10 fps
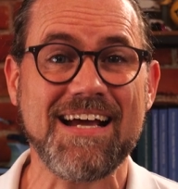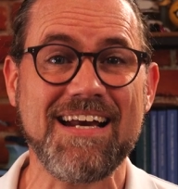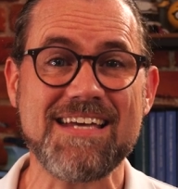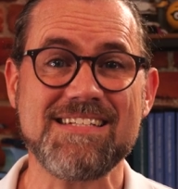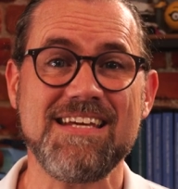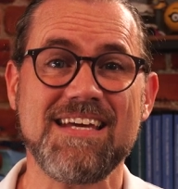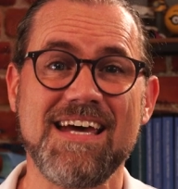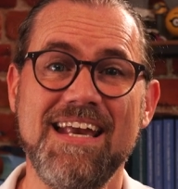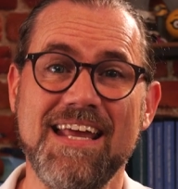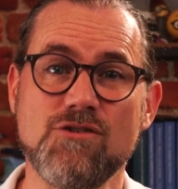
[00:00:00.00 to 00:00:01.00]
Classic
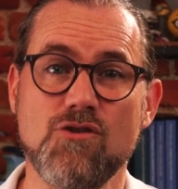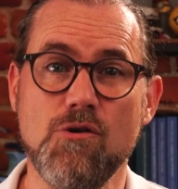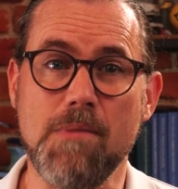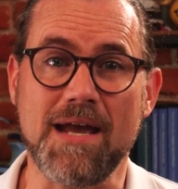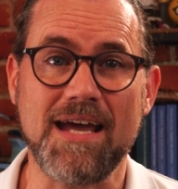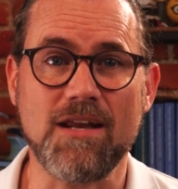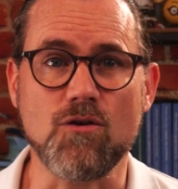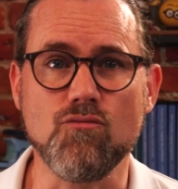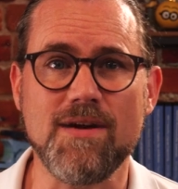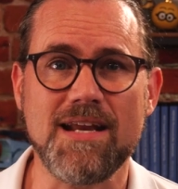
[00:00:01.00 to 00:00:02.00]

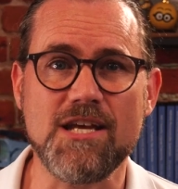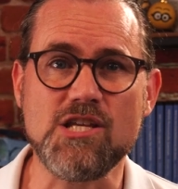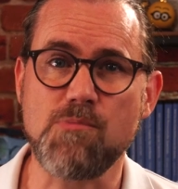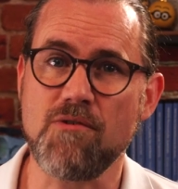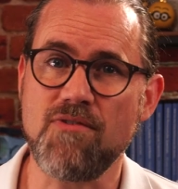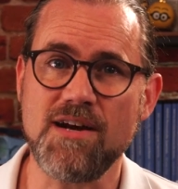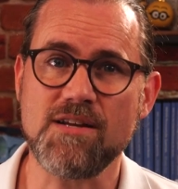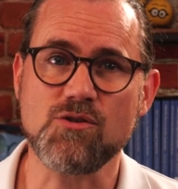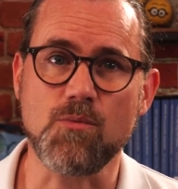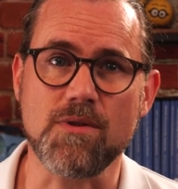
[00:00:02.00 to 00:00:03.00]
electromechanical relays provide
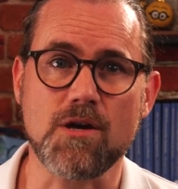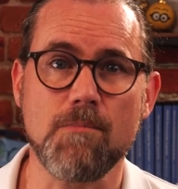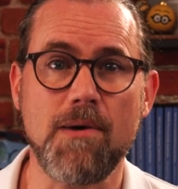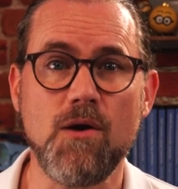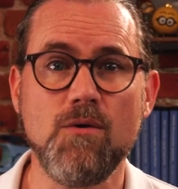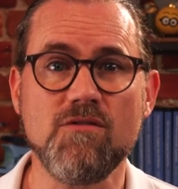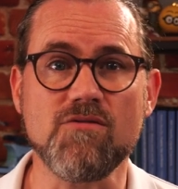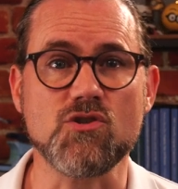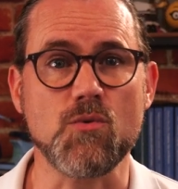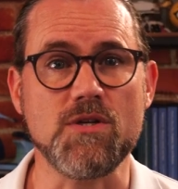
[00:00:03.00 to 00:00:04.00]
us with a component for
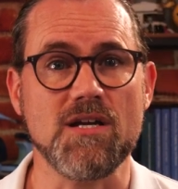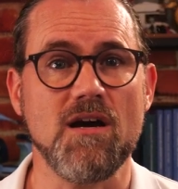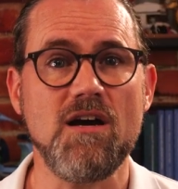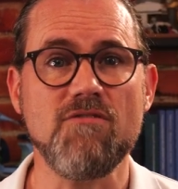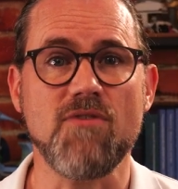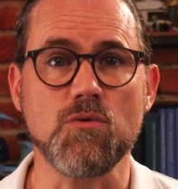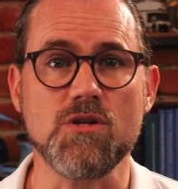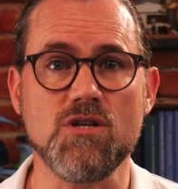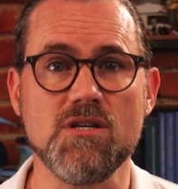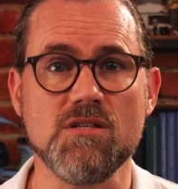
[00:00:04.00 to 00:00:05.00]
switching high
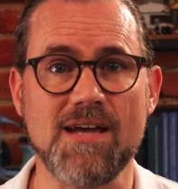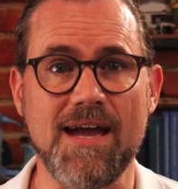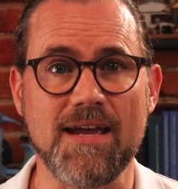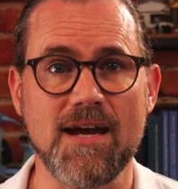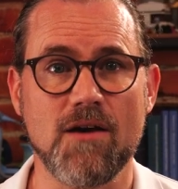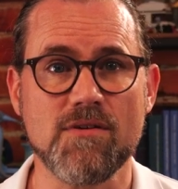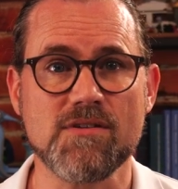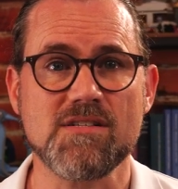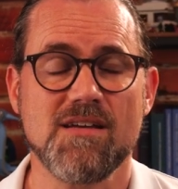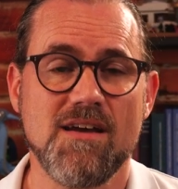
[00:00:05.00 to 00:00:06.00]
voltages and
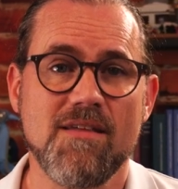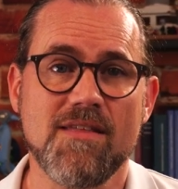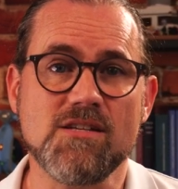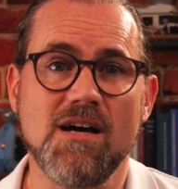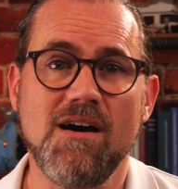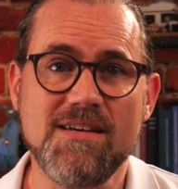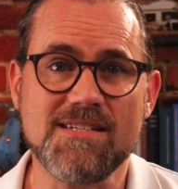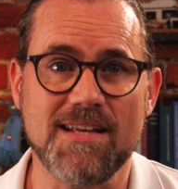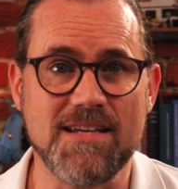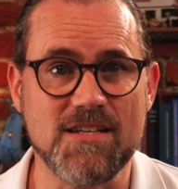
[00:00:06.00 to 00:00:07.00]
currents that are
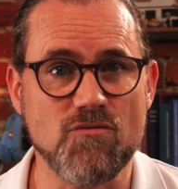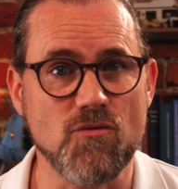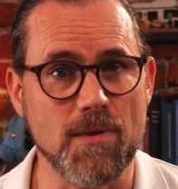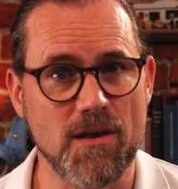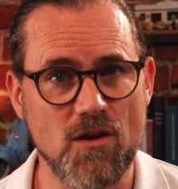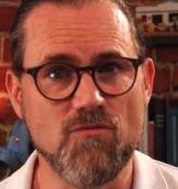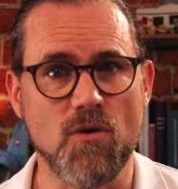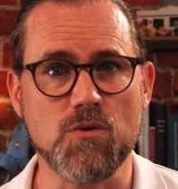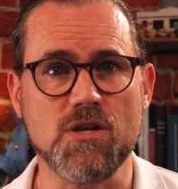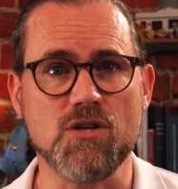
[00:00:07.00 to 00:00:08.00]
isolated from the low
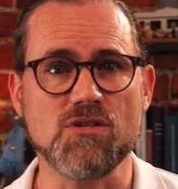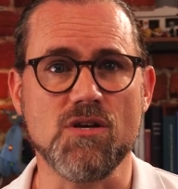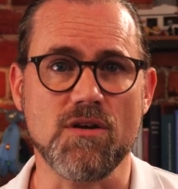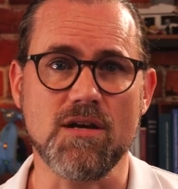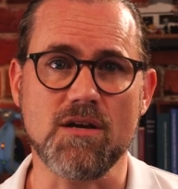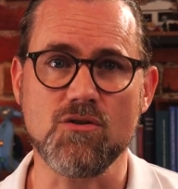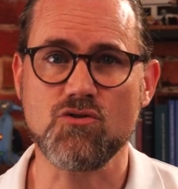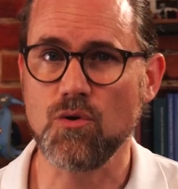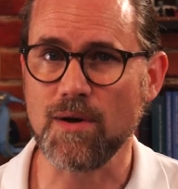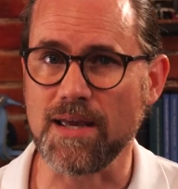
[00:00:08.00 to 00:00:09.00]
voltage circuit
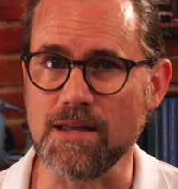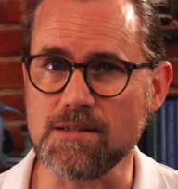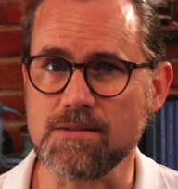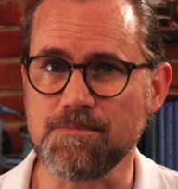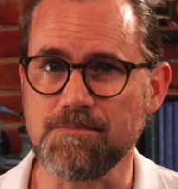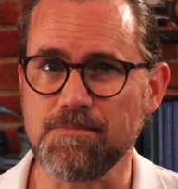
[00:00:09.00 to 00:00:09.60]
controlling it.